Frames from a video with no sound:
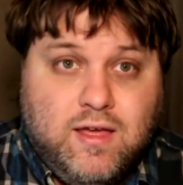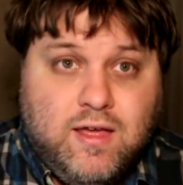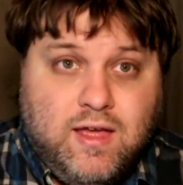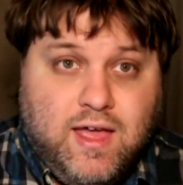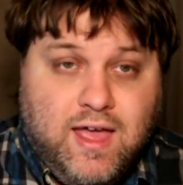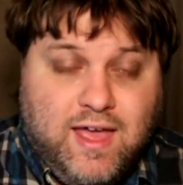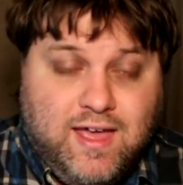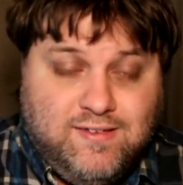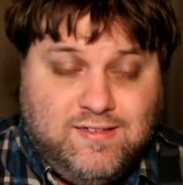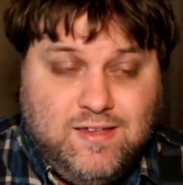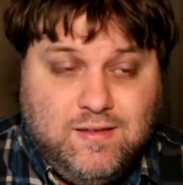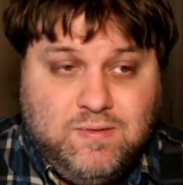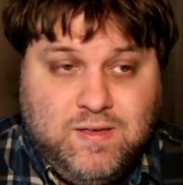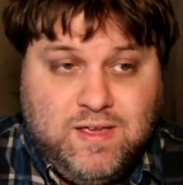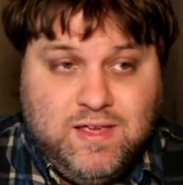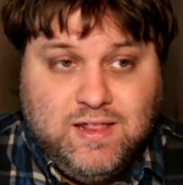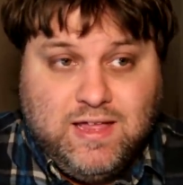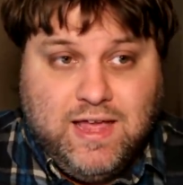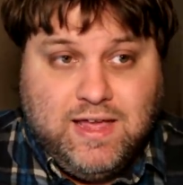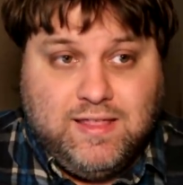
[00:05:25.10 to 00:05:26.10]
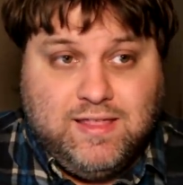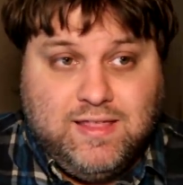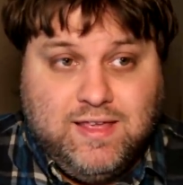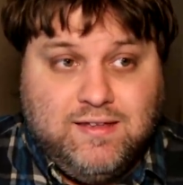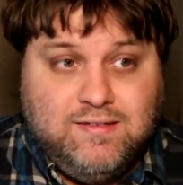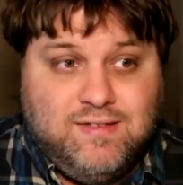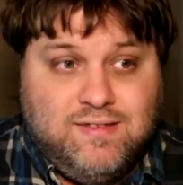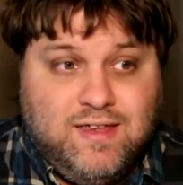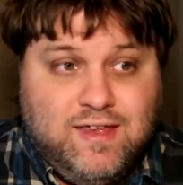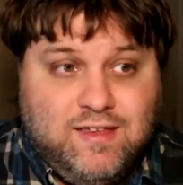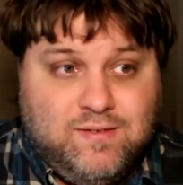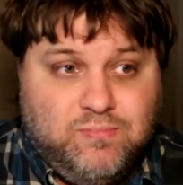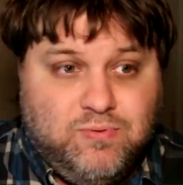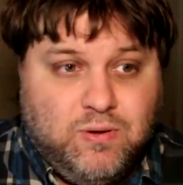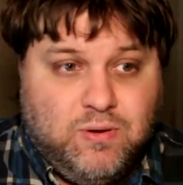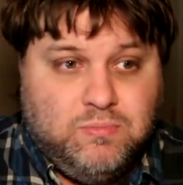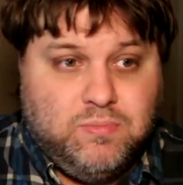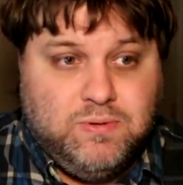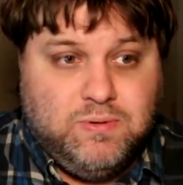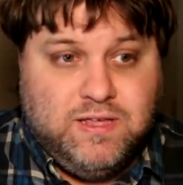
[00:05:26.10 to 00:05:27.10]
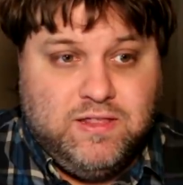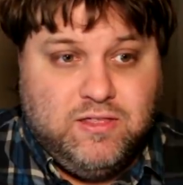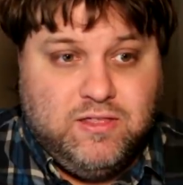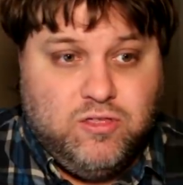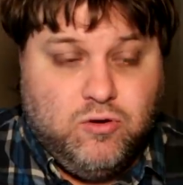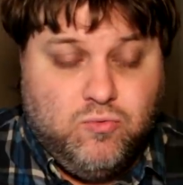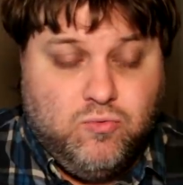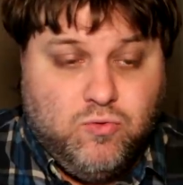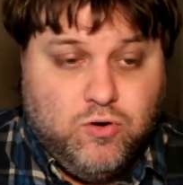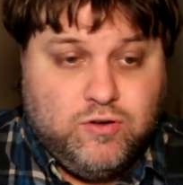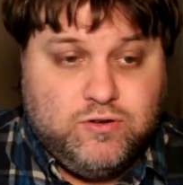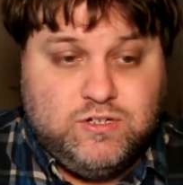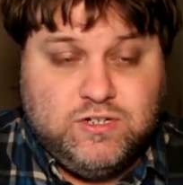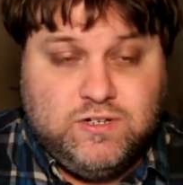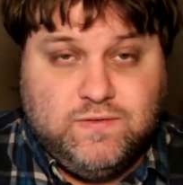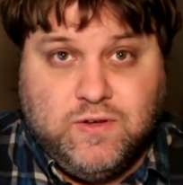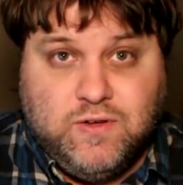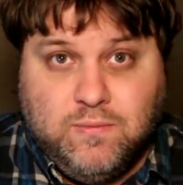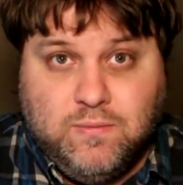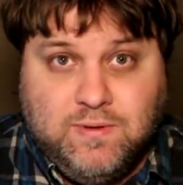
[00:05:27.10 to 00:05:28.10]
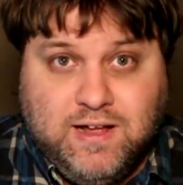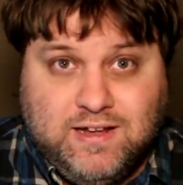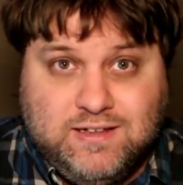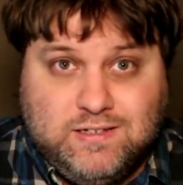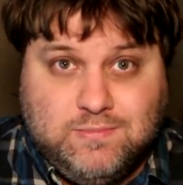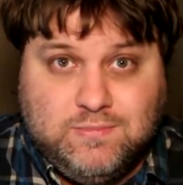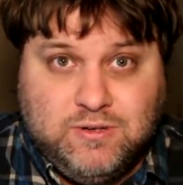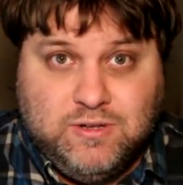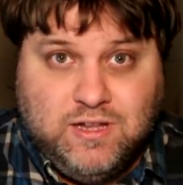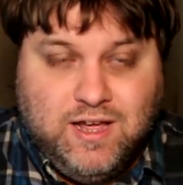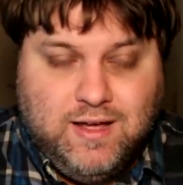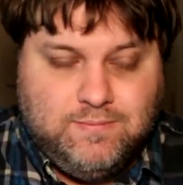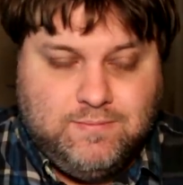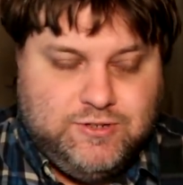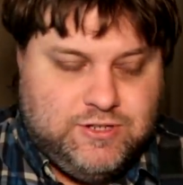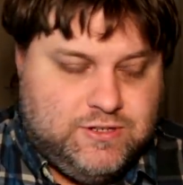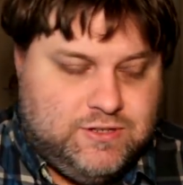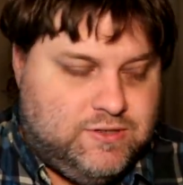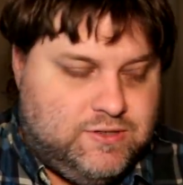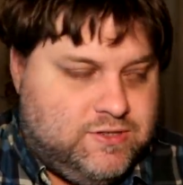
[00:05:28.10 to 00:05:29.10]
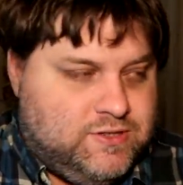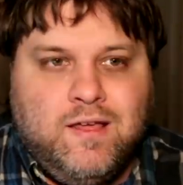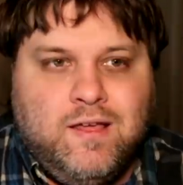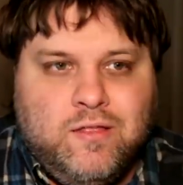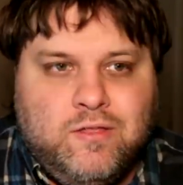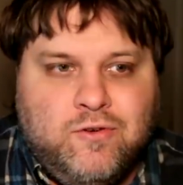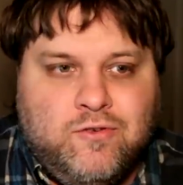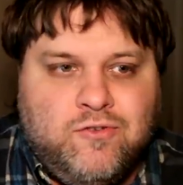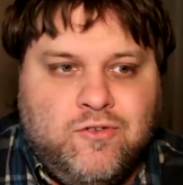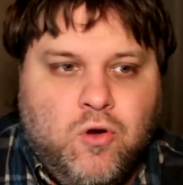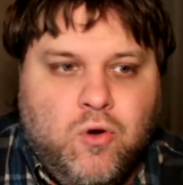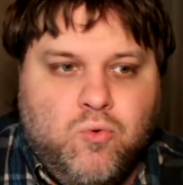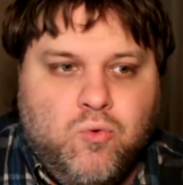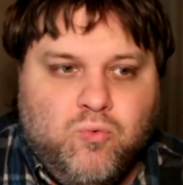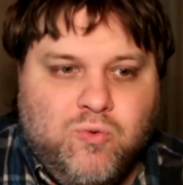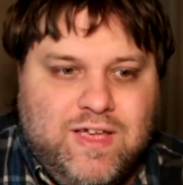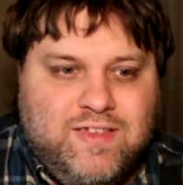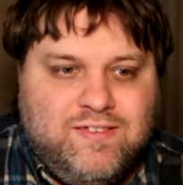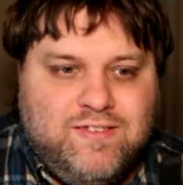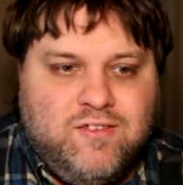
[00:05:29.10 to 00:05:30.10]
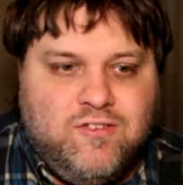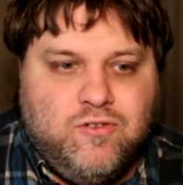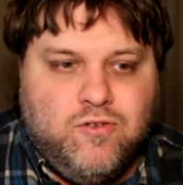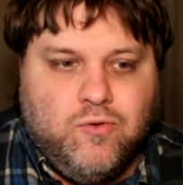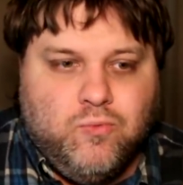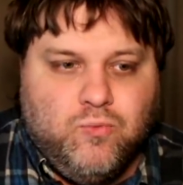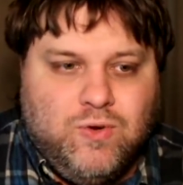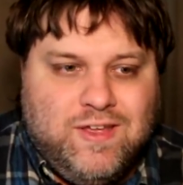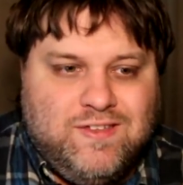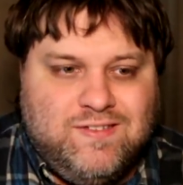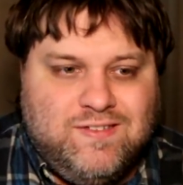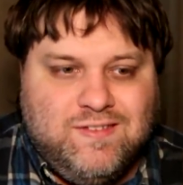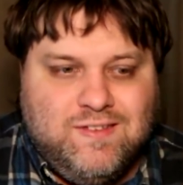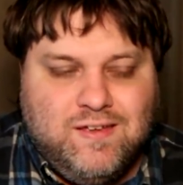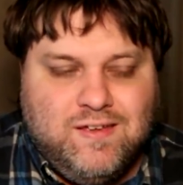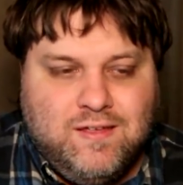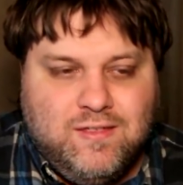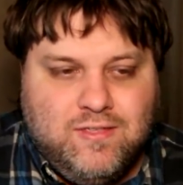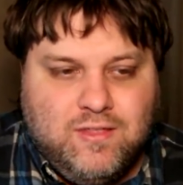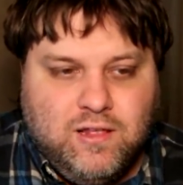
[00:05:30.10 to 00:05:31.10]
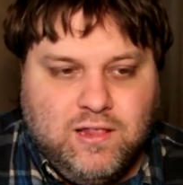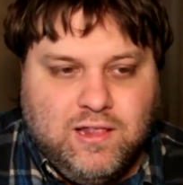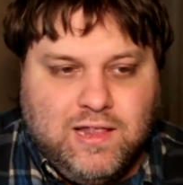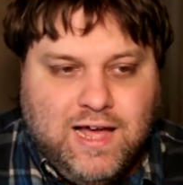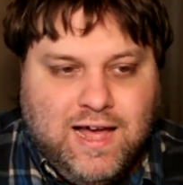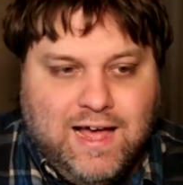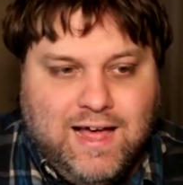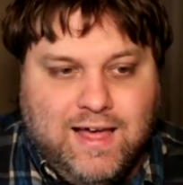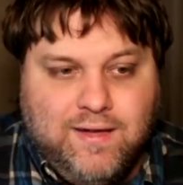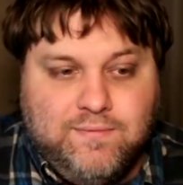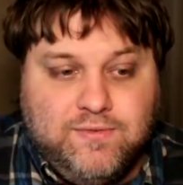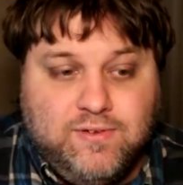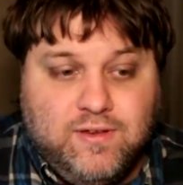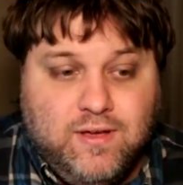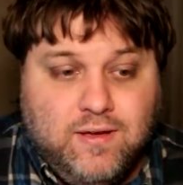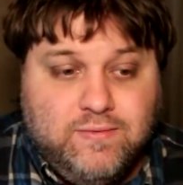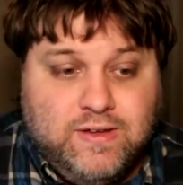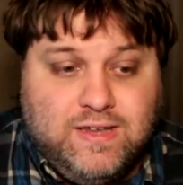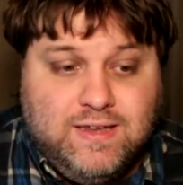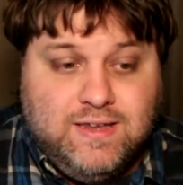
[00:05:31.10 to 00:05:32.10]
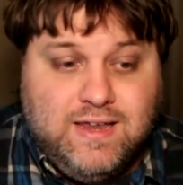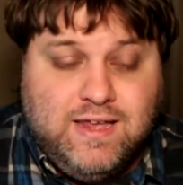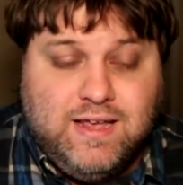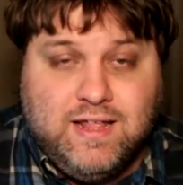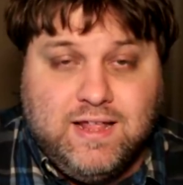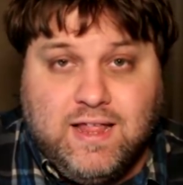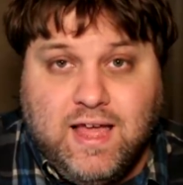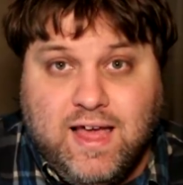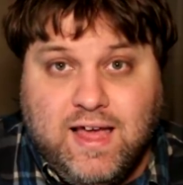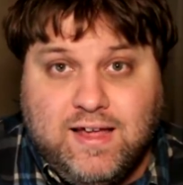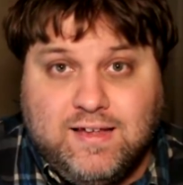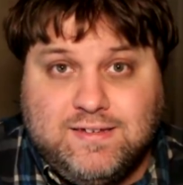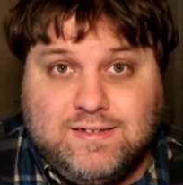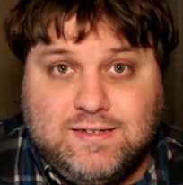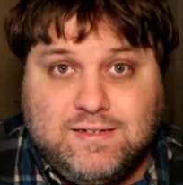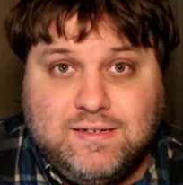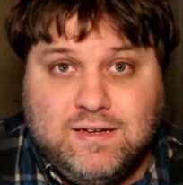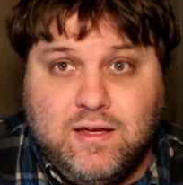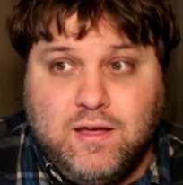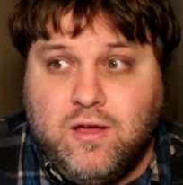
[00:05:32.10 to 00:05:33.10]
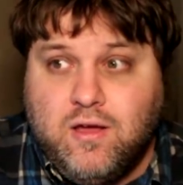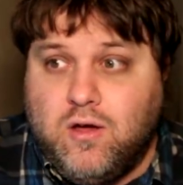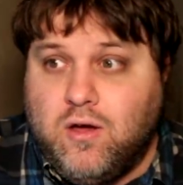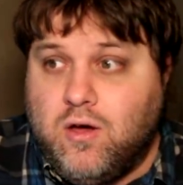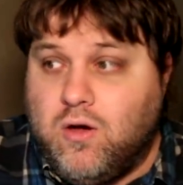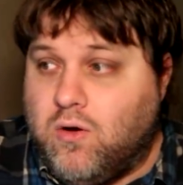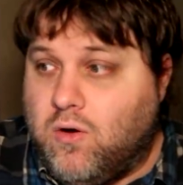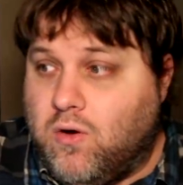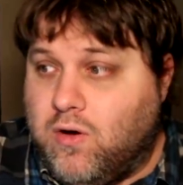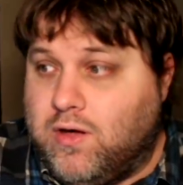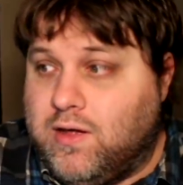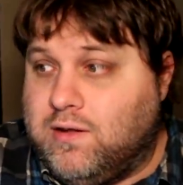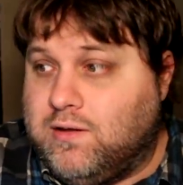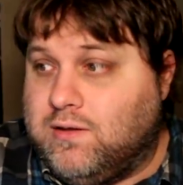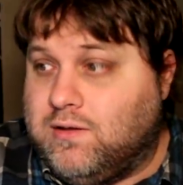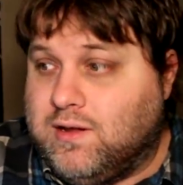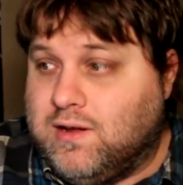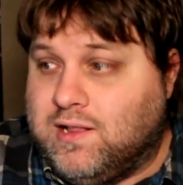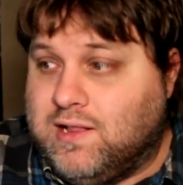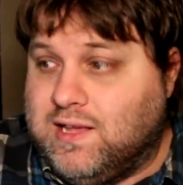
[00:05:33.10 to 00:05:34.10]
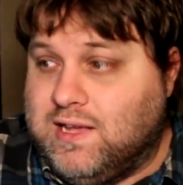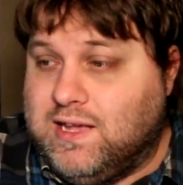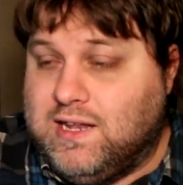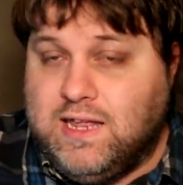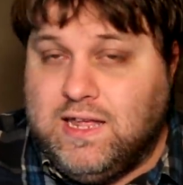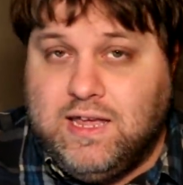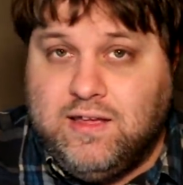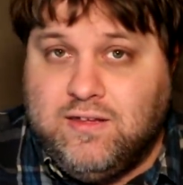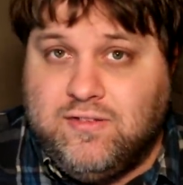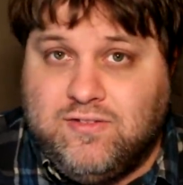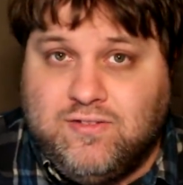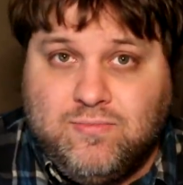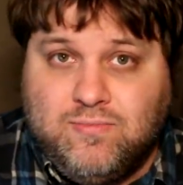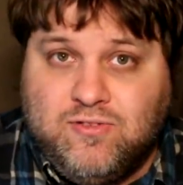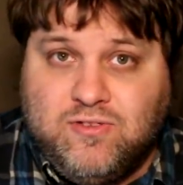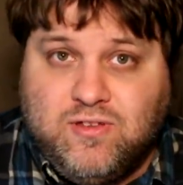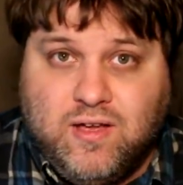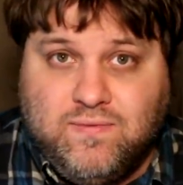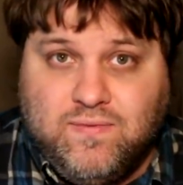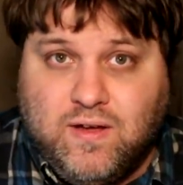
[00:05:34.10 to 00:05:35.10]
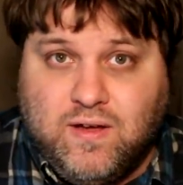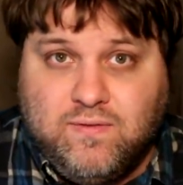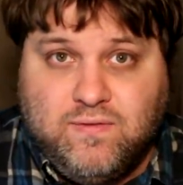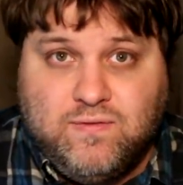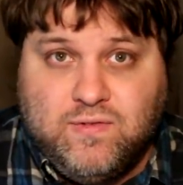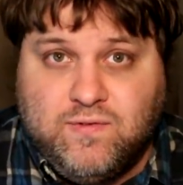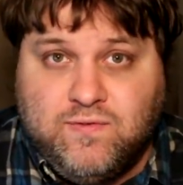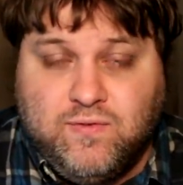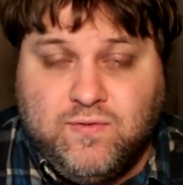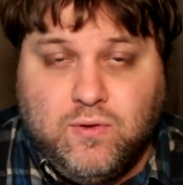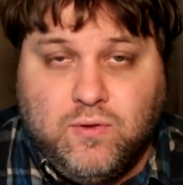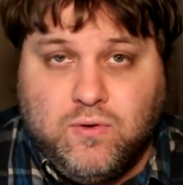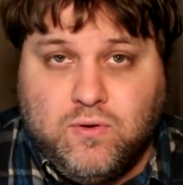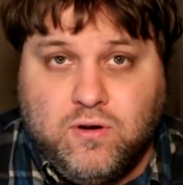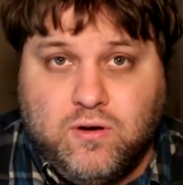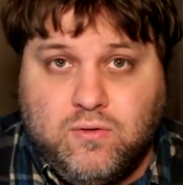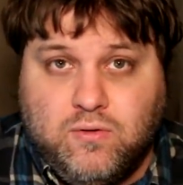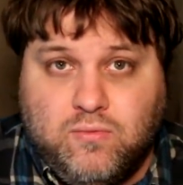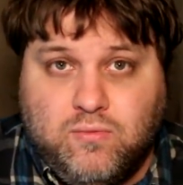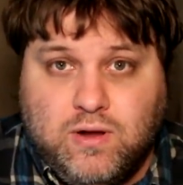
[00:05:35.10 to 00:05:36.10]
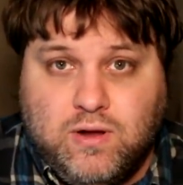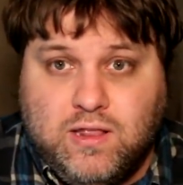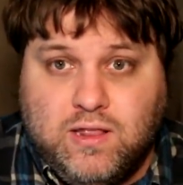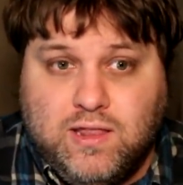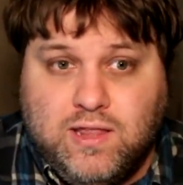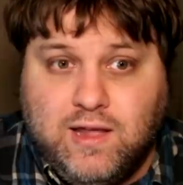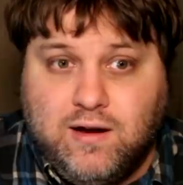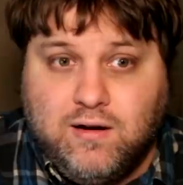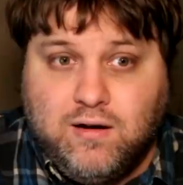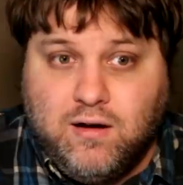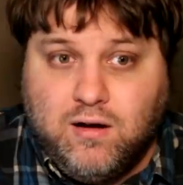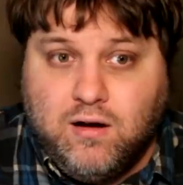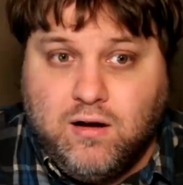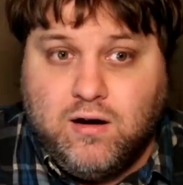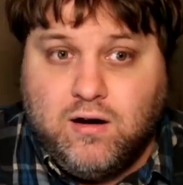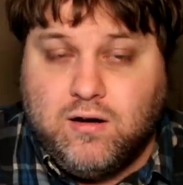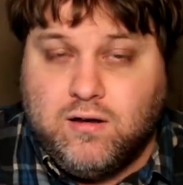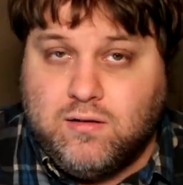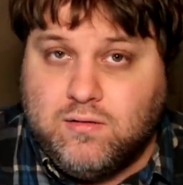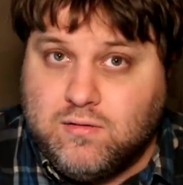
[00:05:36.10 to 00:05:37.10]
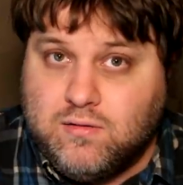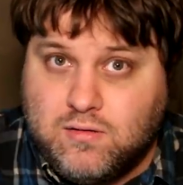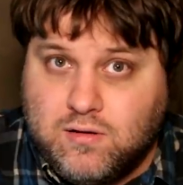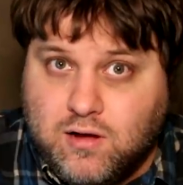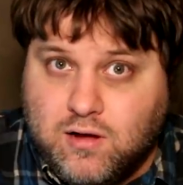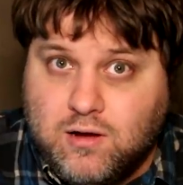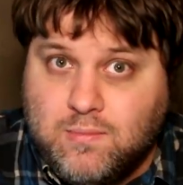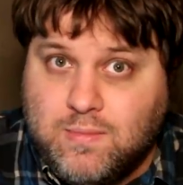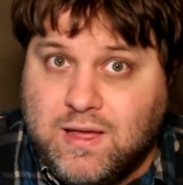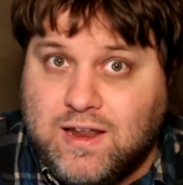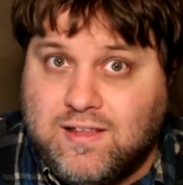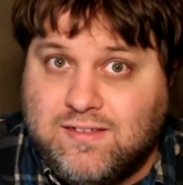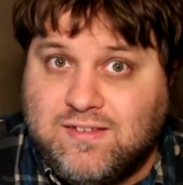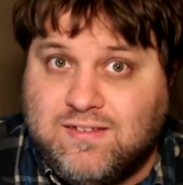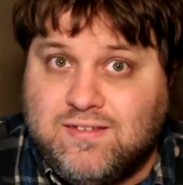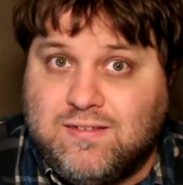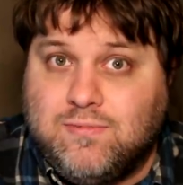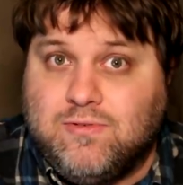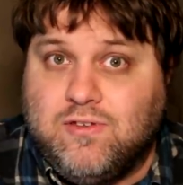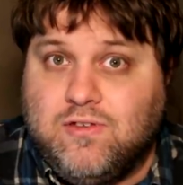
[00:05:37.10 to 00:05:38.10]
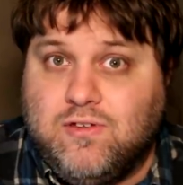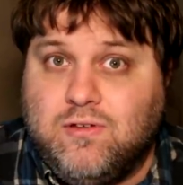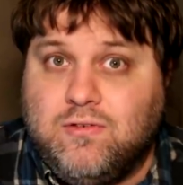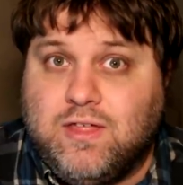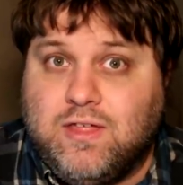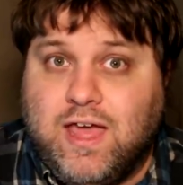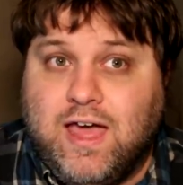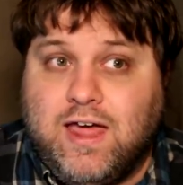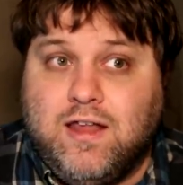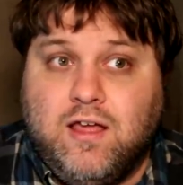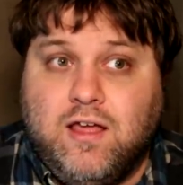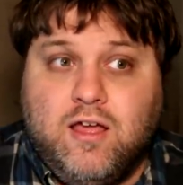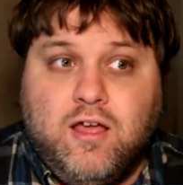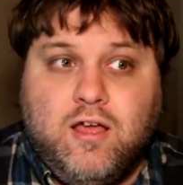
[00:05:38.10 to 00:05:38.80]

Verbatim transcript: S C P like this is probably the worst of all possible options. There's no reason to risk the lives of a D-class on cleaning some stuff off of the floor when there are automated systems to do that.